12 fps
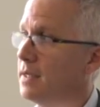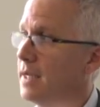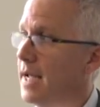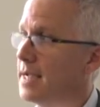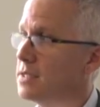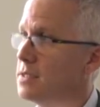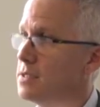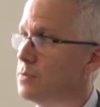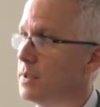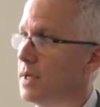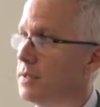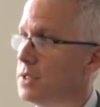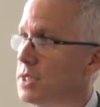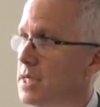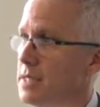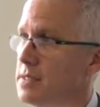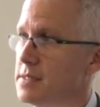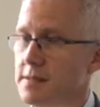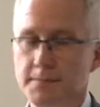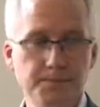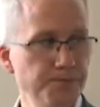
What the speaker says: connections with other genes.